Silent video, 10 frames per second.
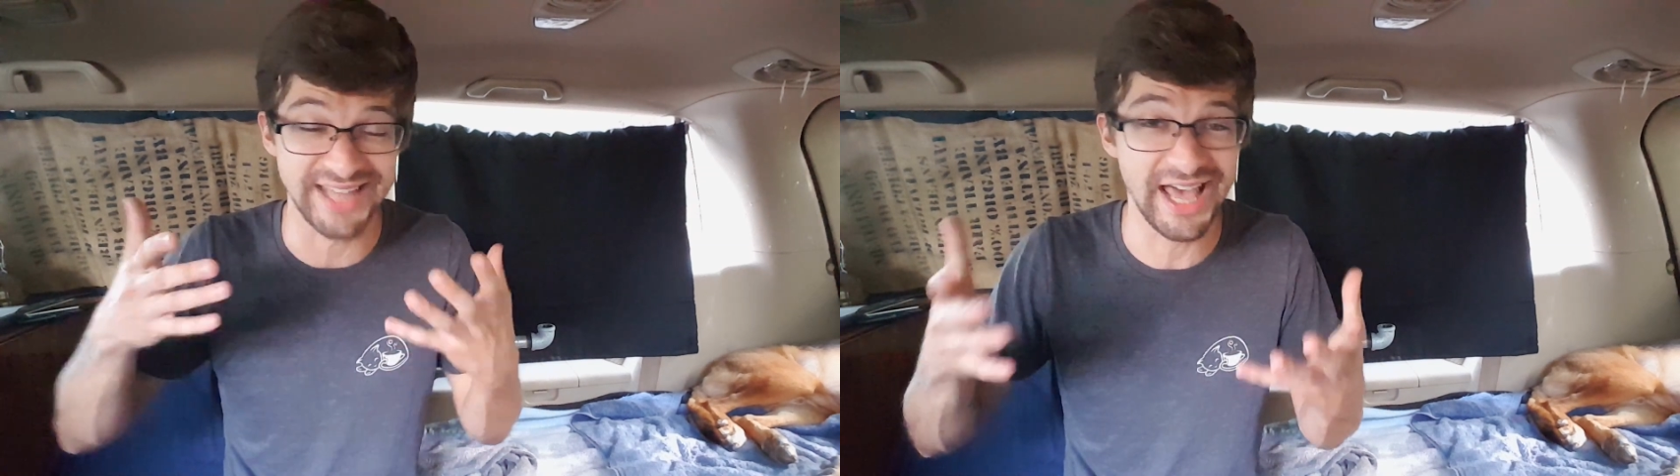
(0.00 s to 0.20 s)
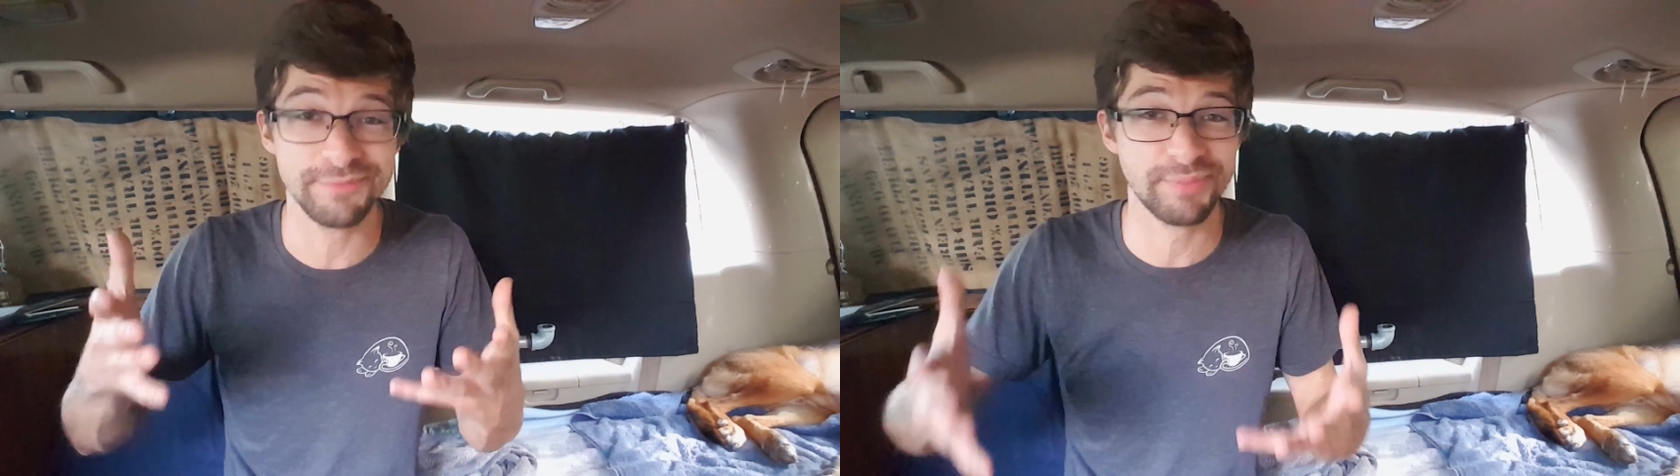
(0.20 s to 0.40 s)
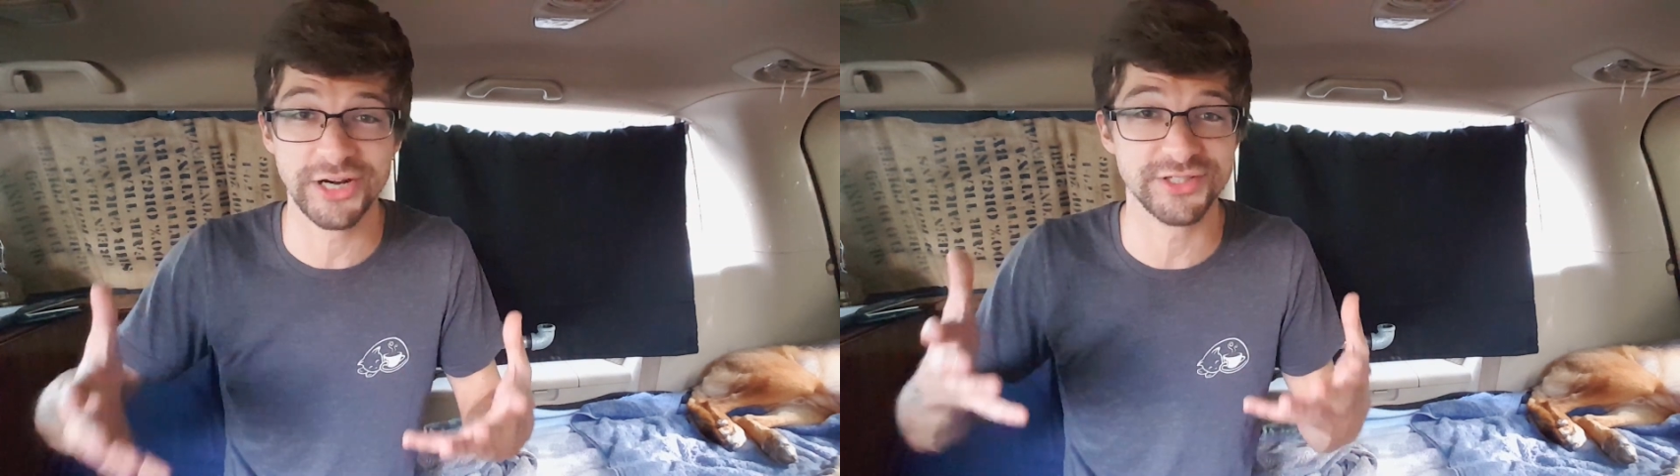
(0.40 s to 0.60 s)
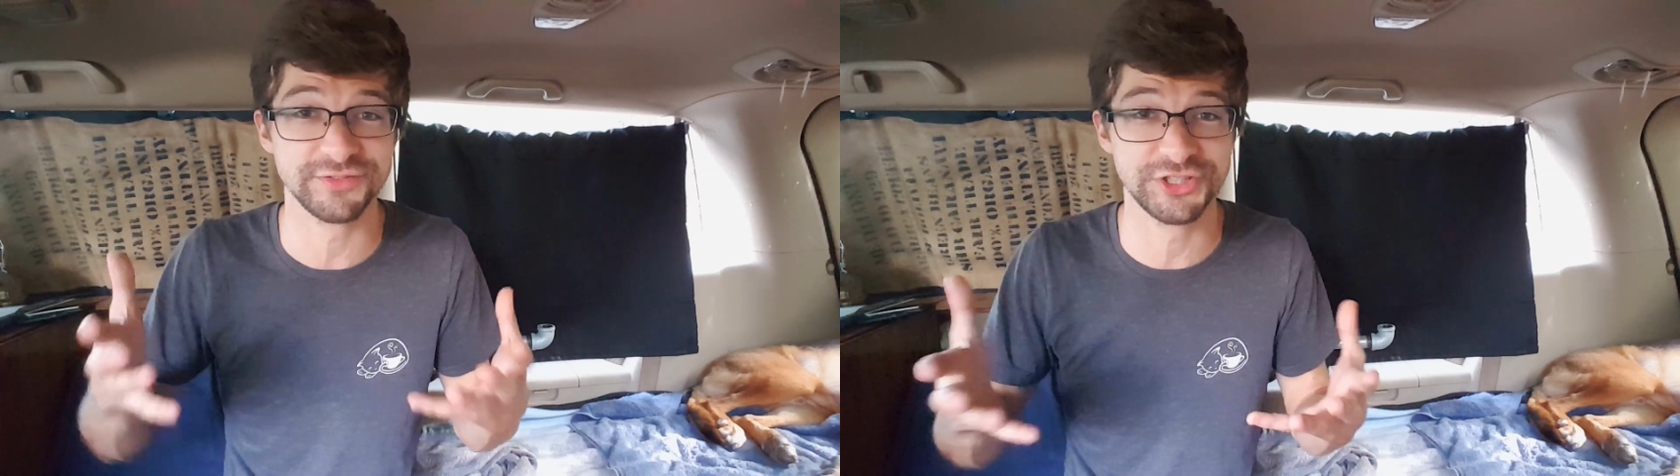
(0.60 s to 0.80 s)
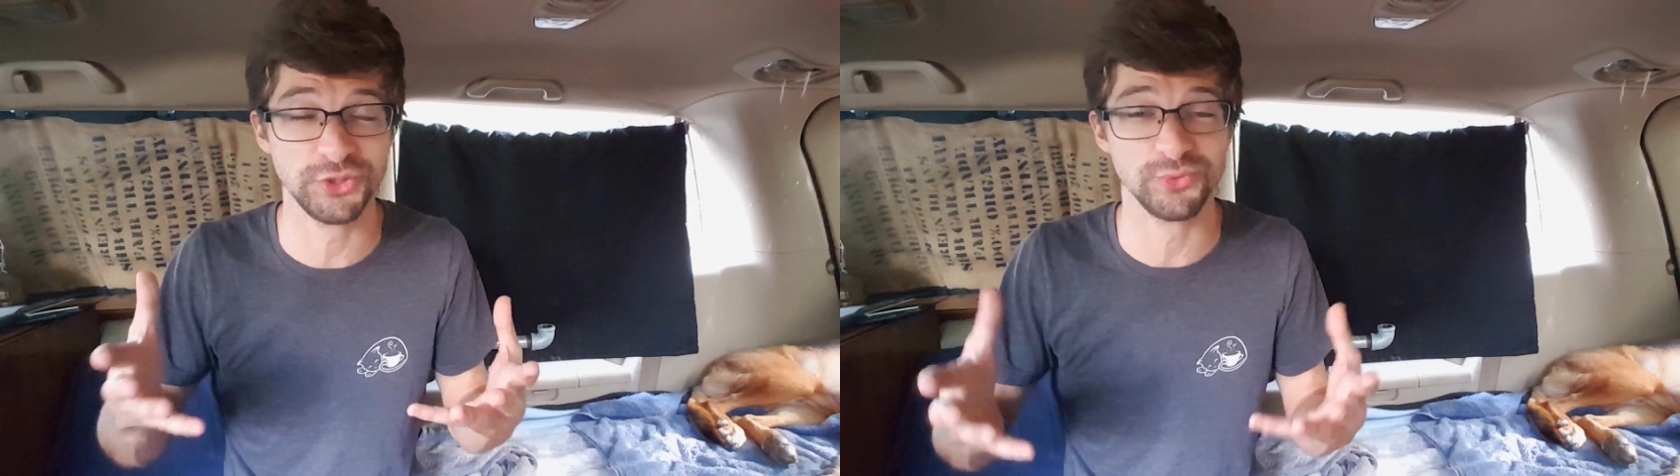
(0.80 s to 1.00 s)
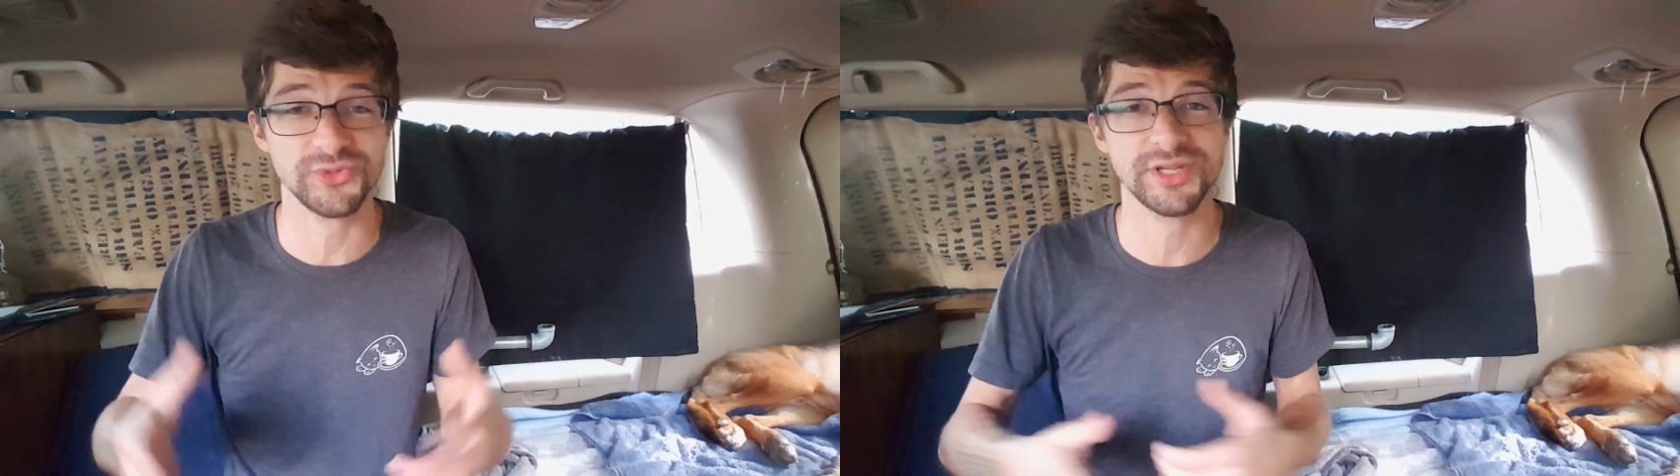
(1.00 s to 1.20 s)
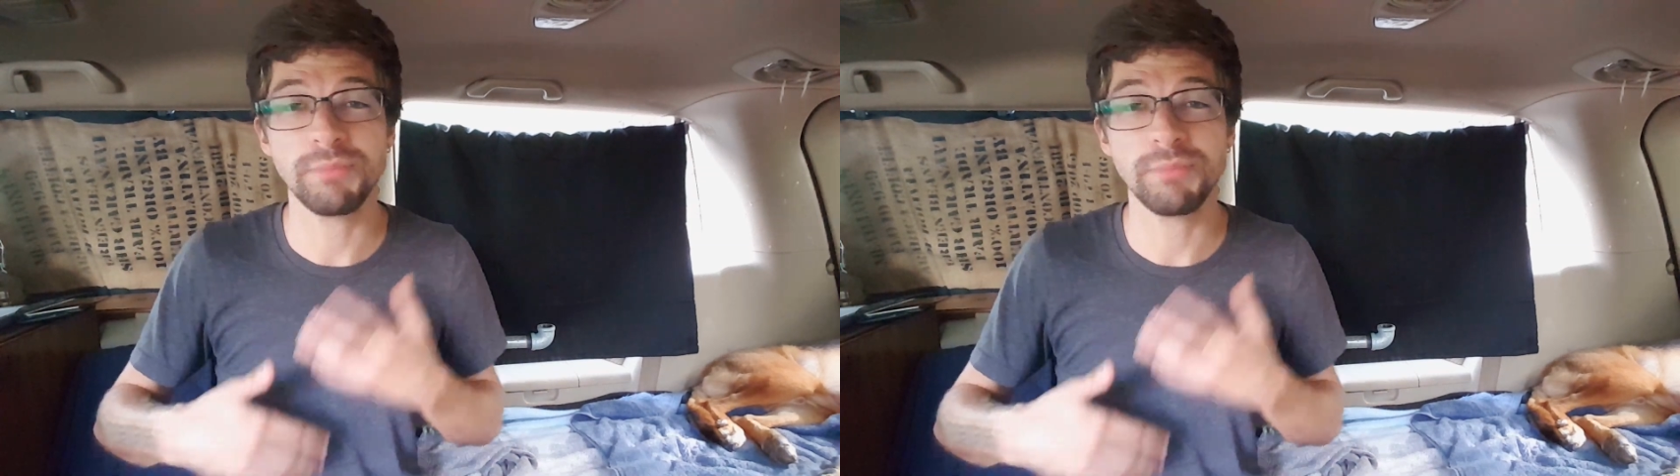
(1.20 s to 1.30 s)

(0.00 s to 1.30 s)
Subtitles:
10 pairs of shoes.